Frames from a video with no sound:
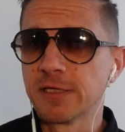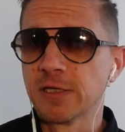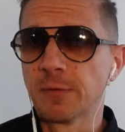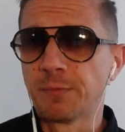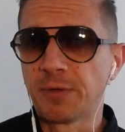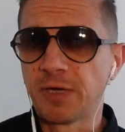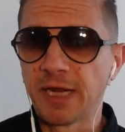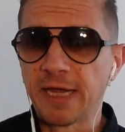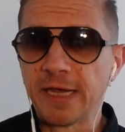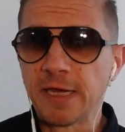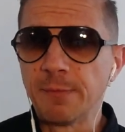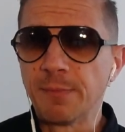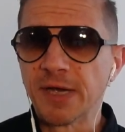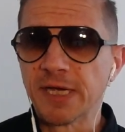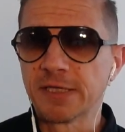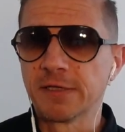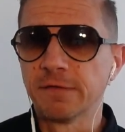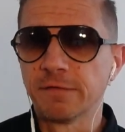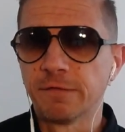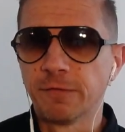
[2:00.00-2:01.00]
going to play
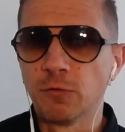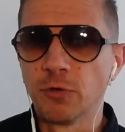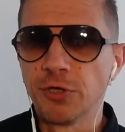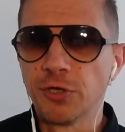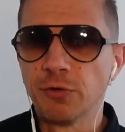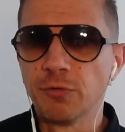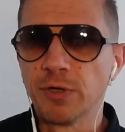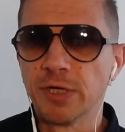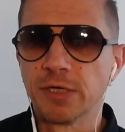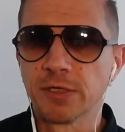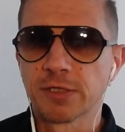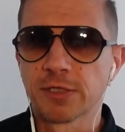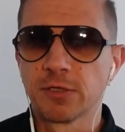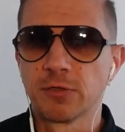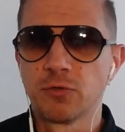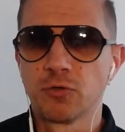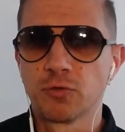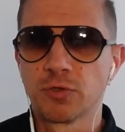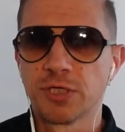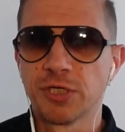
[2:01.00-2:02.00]
better for you in a
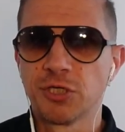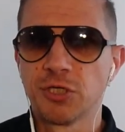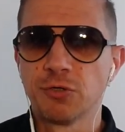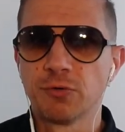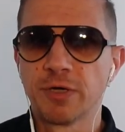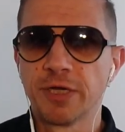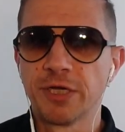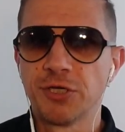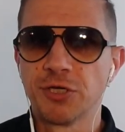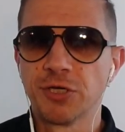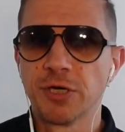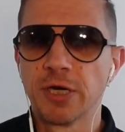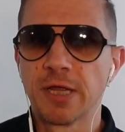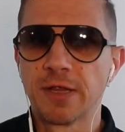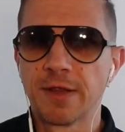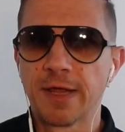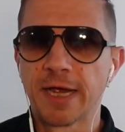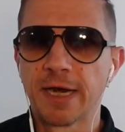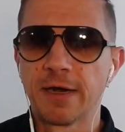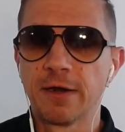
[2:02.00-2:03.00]
social situation
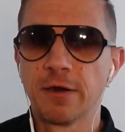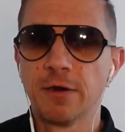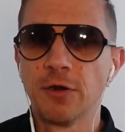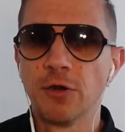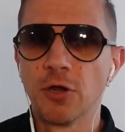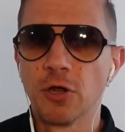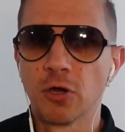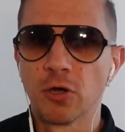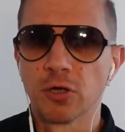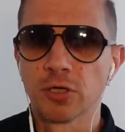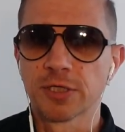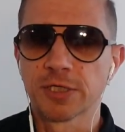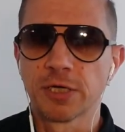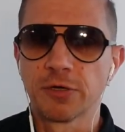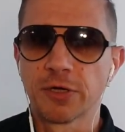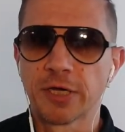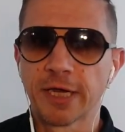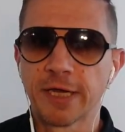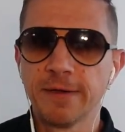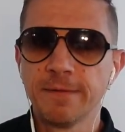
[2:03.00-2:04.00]
than not.
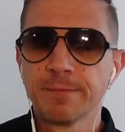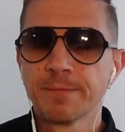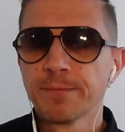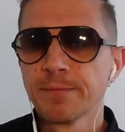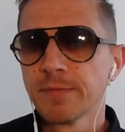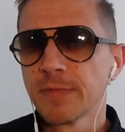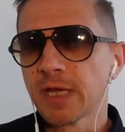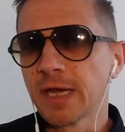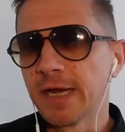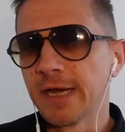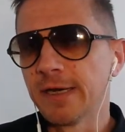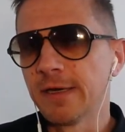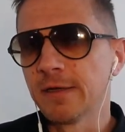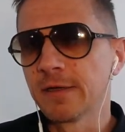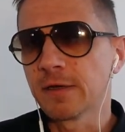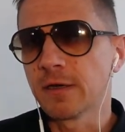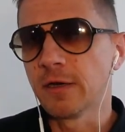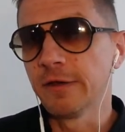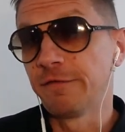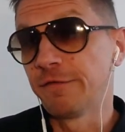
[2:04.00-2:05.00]
Okay. And
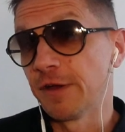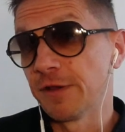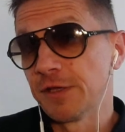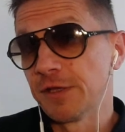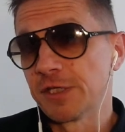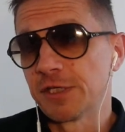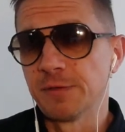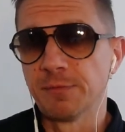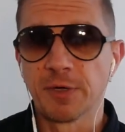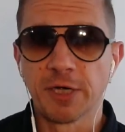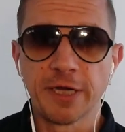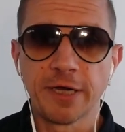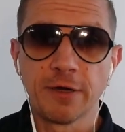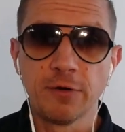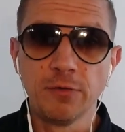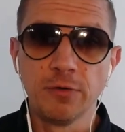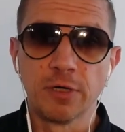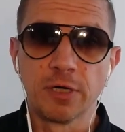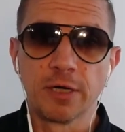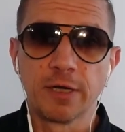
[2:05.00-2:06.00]
I found this in my
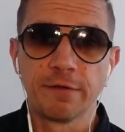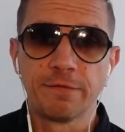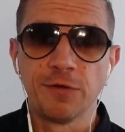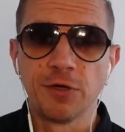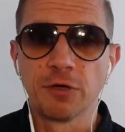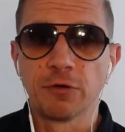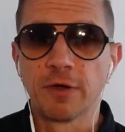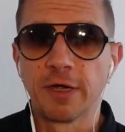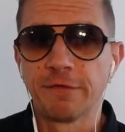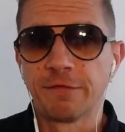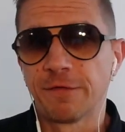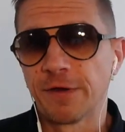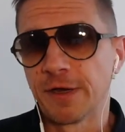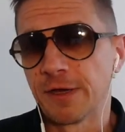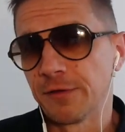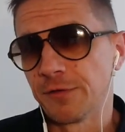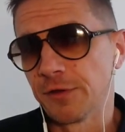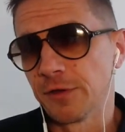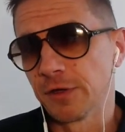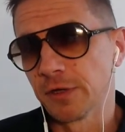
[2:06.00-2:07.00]
own life. You know, I
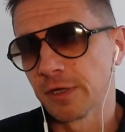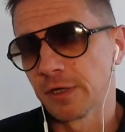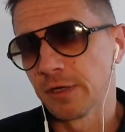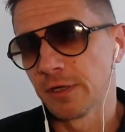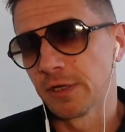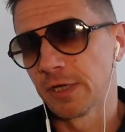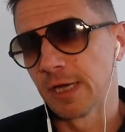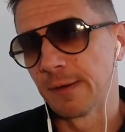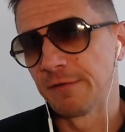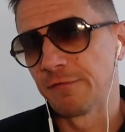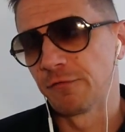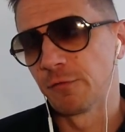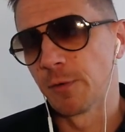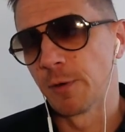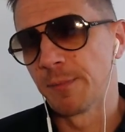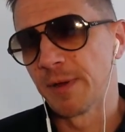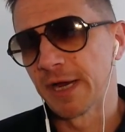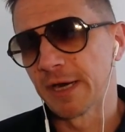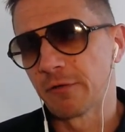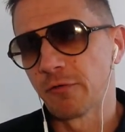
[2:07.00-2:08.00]
found that coming from a
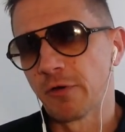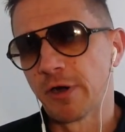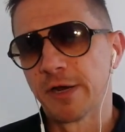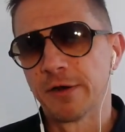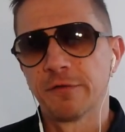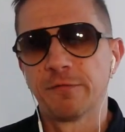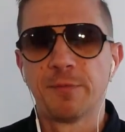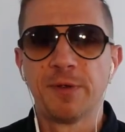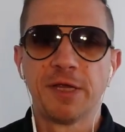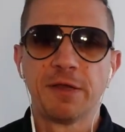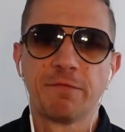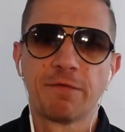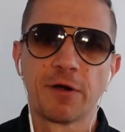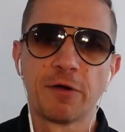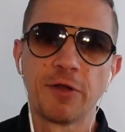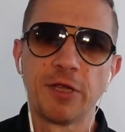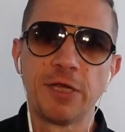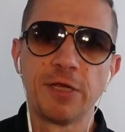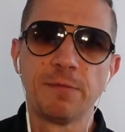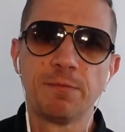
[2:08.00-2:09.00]
background of being
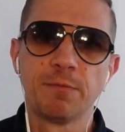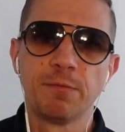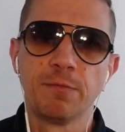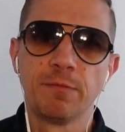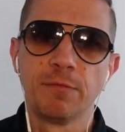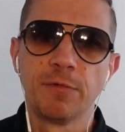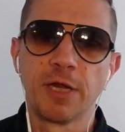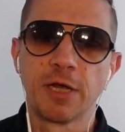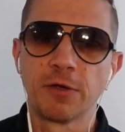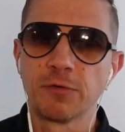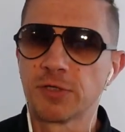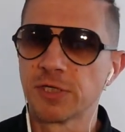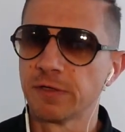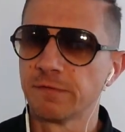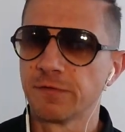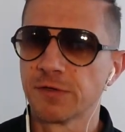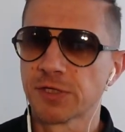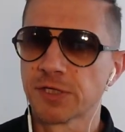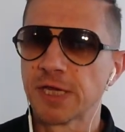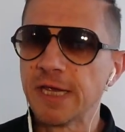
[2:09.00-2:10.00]
very low
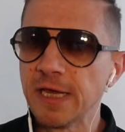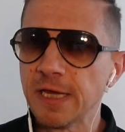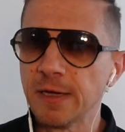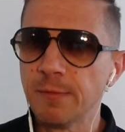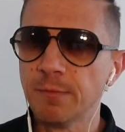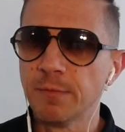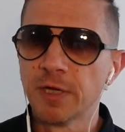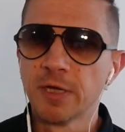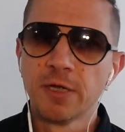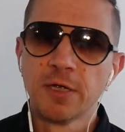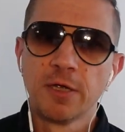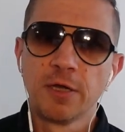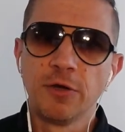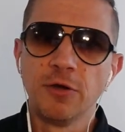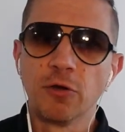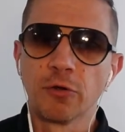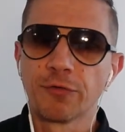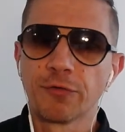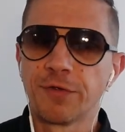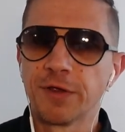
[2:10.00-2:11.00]
self-esteem,
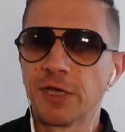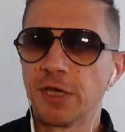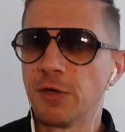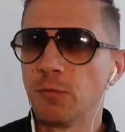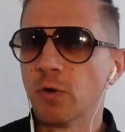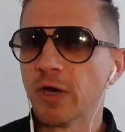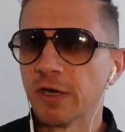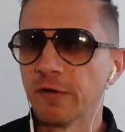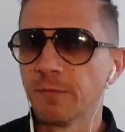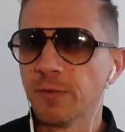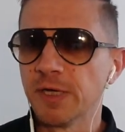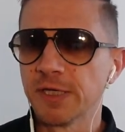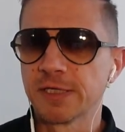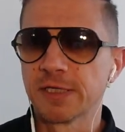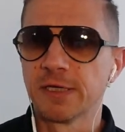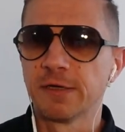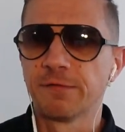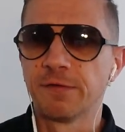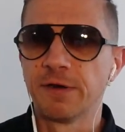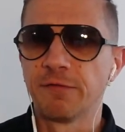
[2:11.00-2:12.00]
not thinking well of
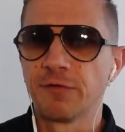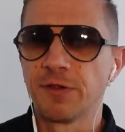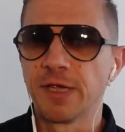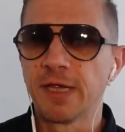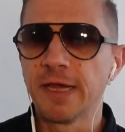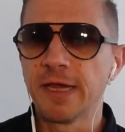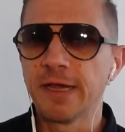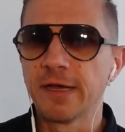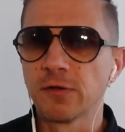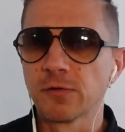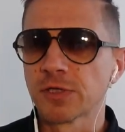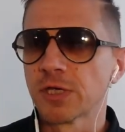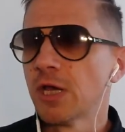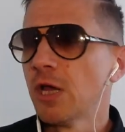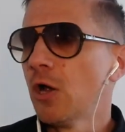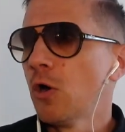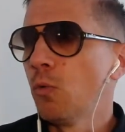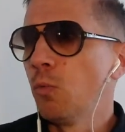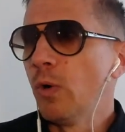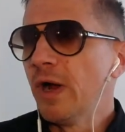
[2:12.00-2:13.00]
myself and everything else.
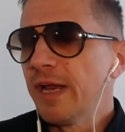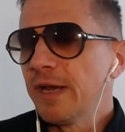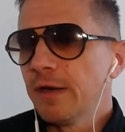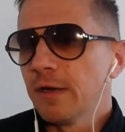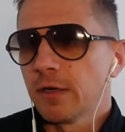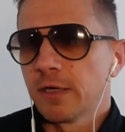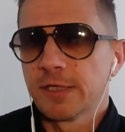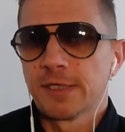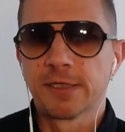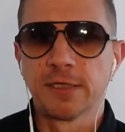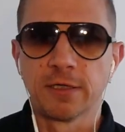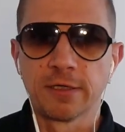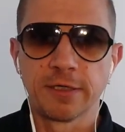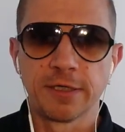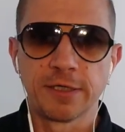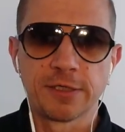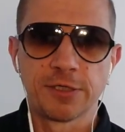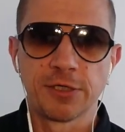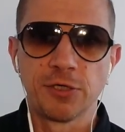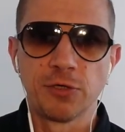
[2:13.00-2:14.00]
When I
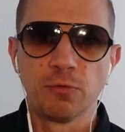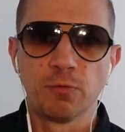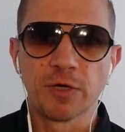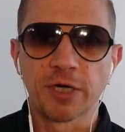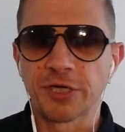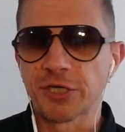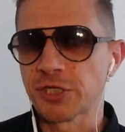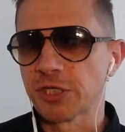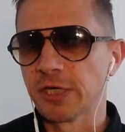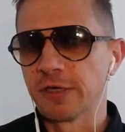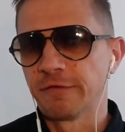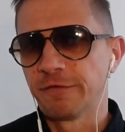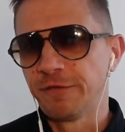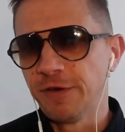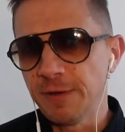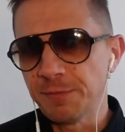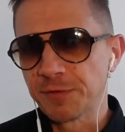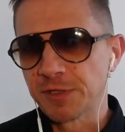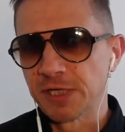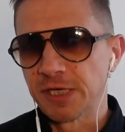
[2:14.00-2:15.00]
started to, when I just kind of
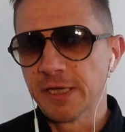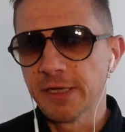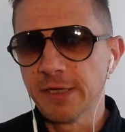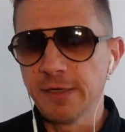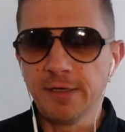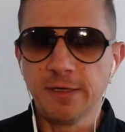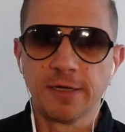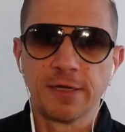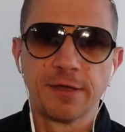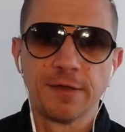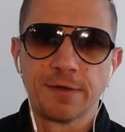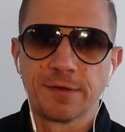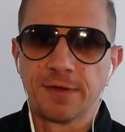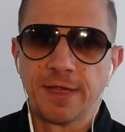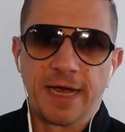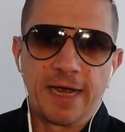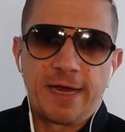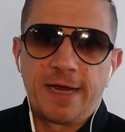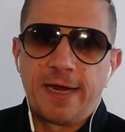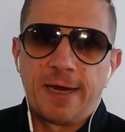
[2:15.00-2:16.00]
flipped it, and
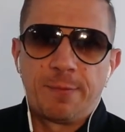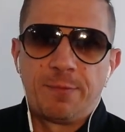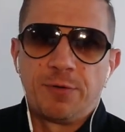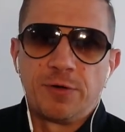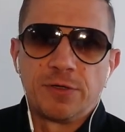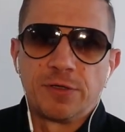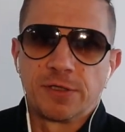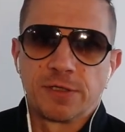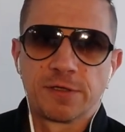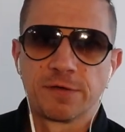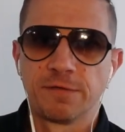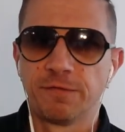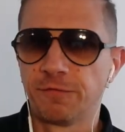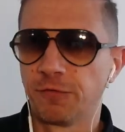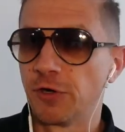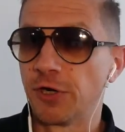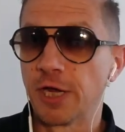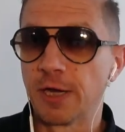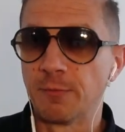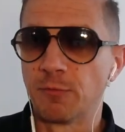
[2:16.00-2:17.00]
that happened for
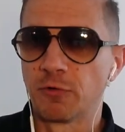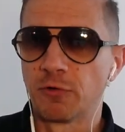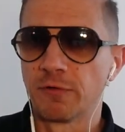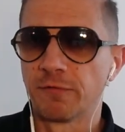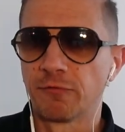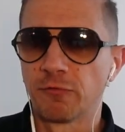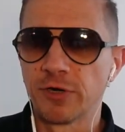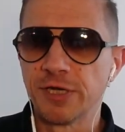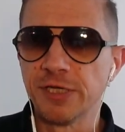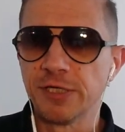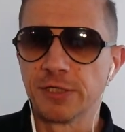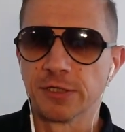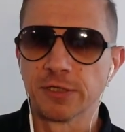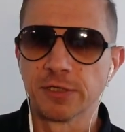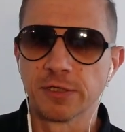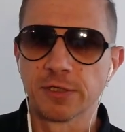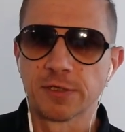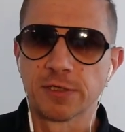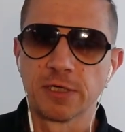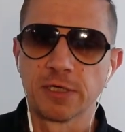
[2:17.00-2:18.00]
a number of
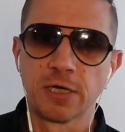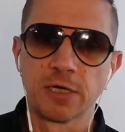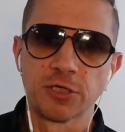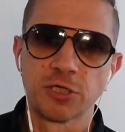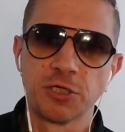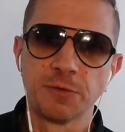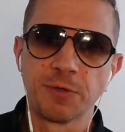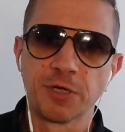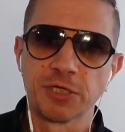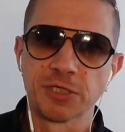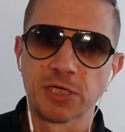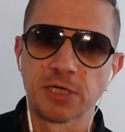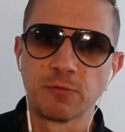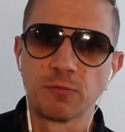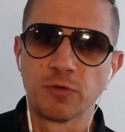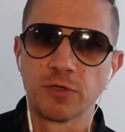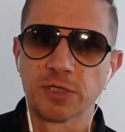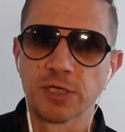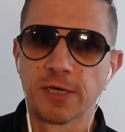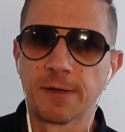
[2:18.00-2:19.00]
reasons, largely because I
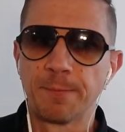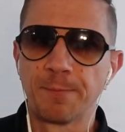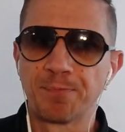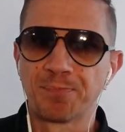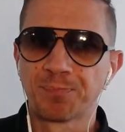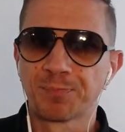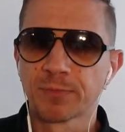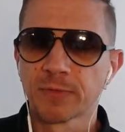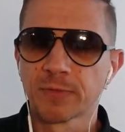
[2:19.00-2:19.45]
was um,